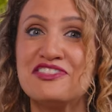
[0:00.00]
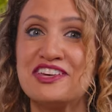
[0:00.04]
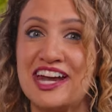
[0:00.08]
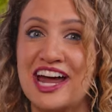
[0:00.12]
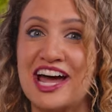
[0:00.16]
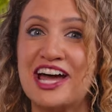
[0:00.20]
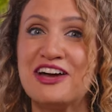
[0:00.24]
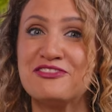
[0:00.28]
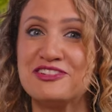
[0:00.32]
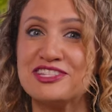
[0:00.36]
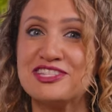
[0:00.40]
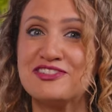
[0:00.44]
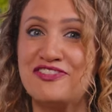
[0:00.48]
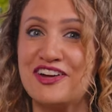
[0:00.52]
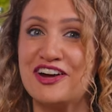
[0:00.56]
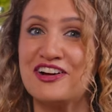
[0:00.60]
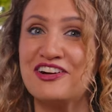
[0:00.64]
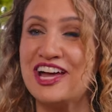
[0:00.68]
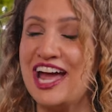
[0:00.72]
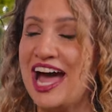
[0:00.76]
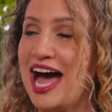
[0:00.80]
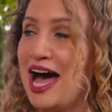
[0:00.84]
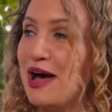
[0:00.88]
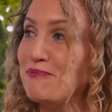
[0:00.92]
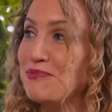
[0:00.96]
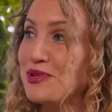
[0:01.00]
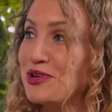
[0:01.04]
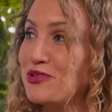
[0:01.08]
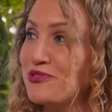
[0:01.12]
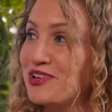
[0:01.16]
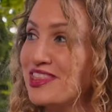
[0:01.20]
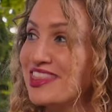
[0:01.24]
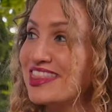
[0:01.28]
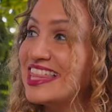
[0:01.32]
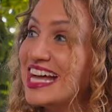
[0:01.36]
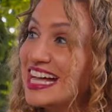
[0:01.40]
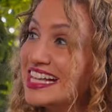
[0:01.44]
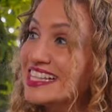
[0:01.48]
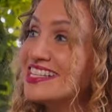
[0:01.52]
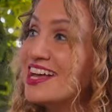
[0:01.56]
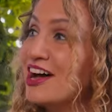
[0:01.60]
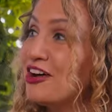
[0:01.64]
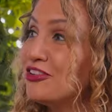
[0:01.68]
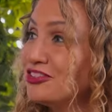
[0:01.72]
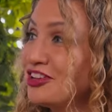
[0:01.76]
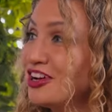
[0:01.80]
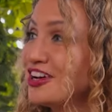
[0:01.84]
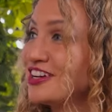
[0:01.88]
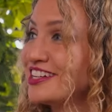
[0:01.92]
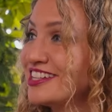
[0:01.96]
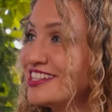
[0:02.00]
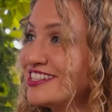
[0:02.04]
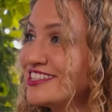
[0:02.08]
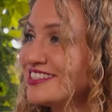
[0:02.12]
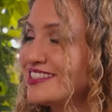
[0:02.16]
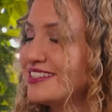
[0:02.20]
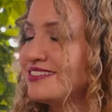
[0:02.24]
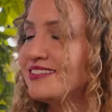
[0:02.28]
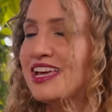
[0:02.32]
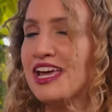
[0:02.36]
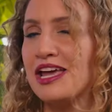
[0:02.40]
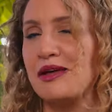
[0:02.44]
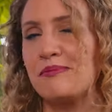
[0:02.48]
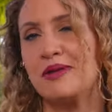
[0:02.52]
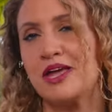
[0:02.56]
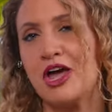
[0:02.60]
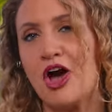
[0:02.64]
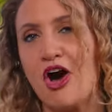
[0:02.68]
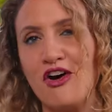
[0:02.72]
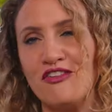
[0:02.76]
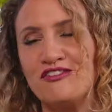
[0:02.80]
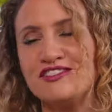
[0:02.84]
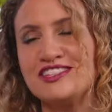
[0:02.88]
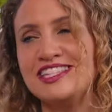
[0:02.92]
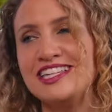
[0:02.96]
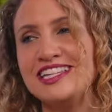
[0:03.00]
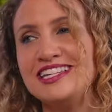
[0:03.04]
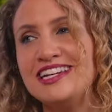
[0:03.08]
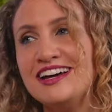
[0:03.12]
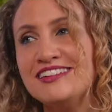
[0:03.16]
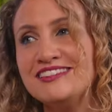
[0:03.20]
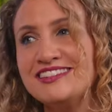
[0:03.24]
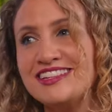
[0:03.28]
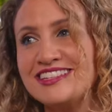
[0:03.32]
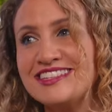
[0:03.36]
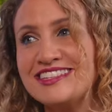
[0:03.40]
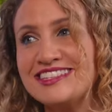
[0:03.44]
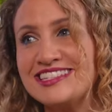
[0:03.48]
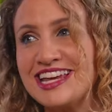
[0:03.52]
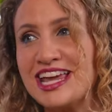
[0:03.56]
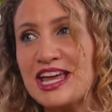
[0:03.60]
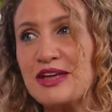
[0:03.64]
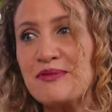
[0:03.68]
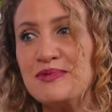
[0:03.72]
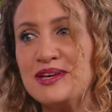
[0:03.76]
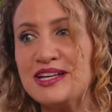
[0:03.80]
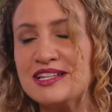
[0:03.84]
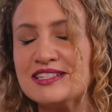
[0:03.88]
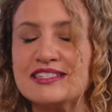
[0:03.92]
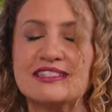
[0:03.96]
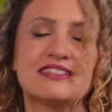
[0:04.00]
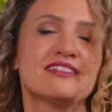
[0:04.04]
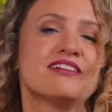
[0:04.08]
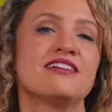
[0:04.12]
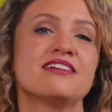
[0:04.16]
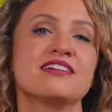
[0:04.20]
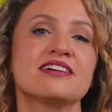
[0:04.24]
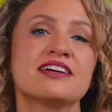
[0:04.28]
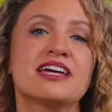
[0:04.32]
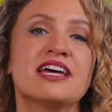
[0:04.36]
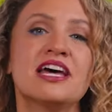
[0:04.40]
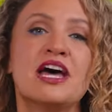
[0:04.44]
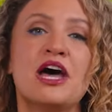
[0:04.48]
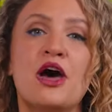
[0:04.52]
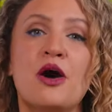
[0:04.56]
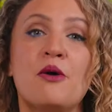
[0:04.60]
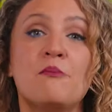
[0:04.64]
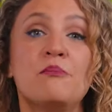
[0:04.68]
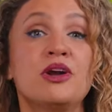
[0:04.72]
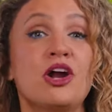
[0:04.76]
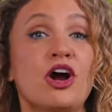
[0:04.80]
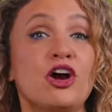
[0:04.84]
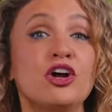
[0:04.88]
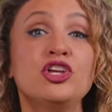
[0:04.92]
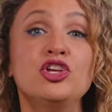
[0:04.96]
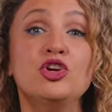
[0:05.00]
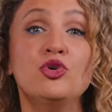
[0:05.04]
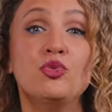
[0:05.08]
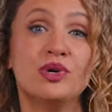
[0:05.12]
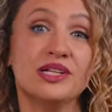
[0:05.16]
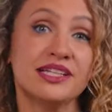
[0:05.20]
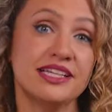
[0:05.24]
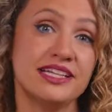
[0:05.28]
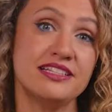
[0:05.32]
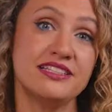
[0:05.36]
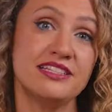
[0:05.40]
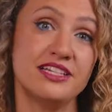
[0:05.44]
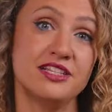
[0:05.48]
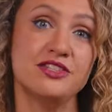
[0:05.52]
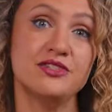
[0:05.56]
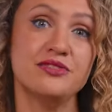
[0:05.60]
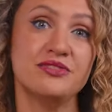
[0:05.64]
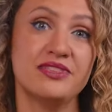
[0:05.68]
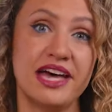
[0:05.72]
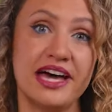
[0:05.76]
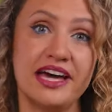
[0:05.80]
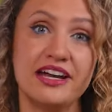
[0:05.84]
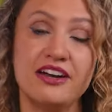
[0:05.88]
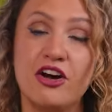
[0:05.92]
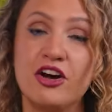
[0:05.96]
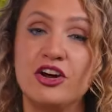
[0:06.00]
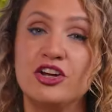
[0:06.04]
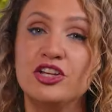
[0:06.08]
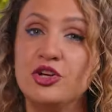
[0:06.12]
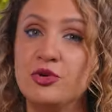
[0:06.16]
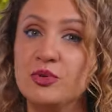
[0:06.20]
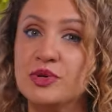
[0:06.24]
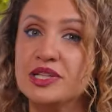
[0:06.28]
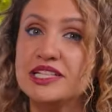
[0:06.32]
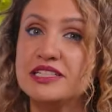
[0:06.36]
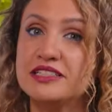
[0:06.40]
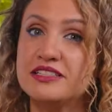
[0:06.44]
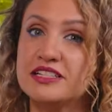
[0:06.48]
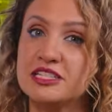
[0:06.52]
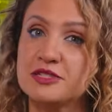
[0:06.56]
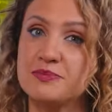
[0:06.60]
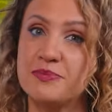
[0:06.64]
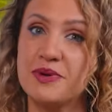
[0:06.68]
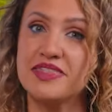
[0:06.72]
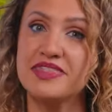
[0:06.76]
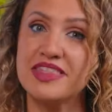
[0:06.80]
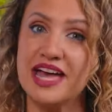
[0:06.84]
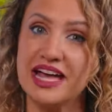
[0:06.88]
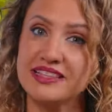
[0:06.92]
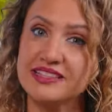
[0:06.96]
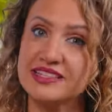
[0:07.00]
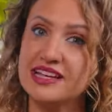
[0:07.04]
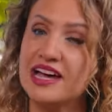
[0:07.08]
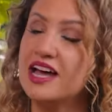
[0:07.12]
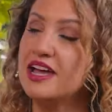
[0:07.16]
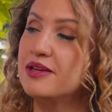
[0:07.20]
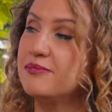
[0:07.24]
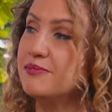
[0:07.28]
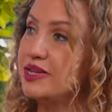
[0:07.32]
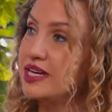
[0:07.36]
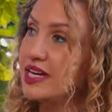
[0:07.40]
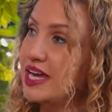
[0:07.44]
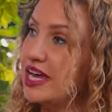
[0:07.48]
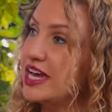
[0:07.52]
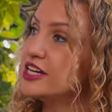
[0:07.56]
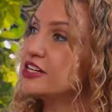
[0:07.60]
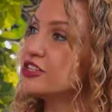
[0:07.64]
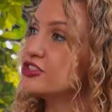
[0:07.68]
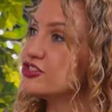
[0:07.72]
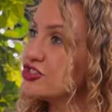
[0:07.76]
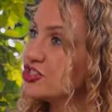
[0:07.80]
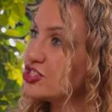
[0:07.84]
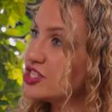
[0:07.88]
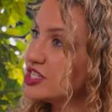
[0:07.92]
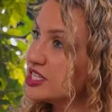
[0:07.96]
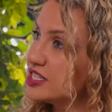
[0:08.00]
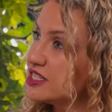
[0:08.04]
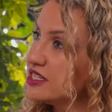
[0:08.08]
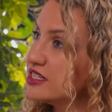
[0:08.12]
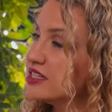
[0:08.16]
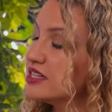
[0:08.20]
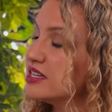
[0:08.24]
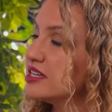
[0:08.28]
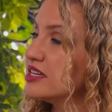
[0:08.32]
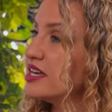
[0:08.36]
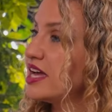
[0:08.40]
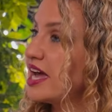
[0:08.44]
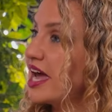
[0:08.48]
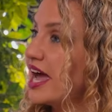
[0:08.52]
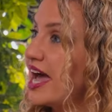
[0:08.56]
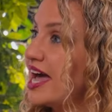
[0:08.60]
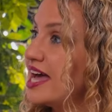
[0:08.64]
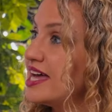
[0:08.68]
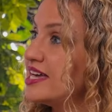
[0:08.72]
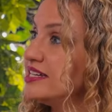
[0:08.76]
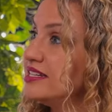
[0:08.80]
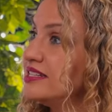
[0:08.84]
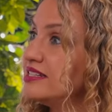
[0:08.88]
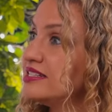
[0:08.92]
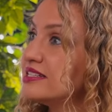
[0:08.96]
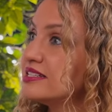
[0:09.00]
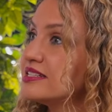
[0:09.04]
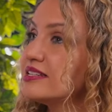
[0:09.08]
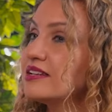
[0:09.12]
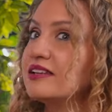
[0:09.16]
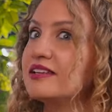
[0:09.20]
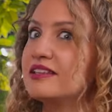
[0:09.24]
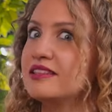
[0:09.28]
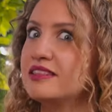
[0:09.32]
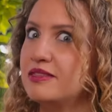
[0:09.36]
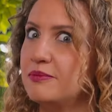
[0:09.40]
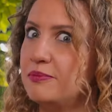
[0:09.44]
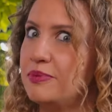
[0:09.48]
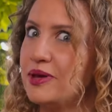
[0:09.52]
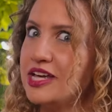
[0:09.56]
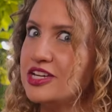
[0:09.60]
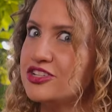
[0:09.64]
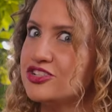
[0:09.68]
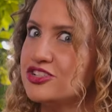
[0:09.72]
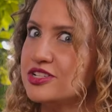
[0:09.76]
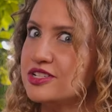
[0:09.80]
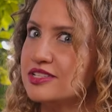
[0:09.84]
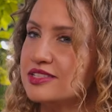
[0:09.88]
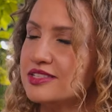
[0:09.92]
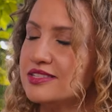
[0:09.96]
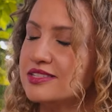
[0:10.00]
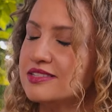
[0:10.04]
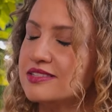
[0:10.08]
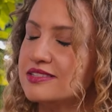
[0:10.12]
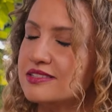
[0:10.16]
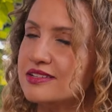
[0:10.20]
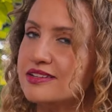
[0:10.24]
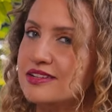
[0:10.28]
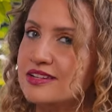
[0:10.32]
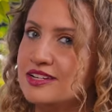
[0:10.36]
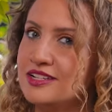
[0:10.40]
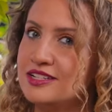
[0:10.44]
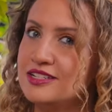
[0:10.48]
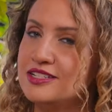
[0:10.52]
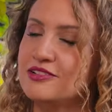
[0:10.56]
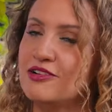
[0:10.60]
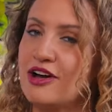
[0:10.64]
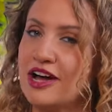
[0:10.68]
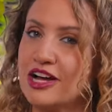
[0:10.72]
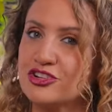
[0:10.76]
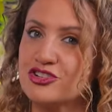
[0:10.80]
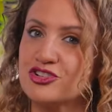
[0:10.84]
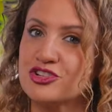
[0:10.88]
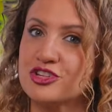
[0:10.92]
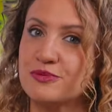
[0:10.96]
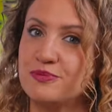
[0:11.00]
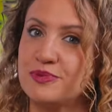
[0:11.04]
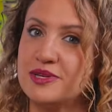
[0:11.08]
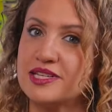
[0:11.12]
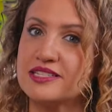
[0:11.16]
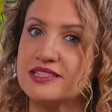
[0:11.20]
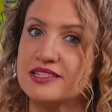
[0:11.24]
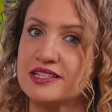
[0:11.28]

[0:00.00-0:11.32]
that I was very happy with. That's how long it used to take me. Obviously, now it doesn't take me as long, but are you willing to do that? Are you willing to spend that time and energy and the patience to actually be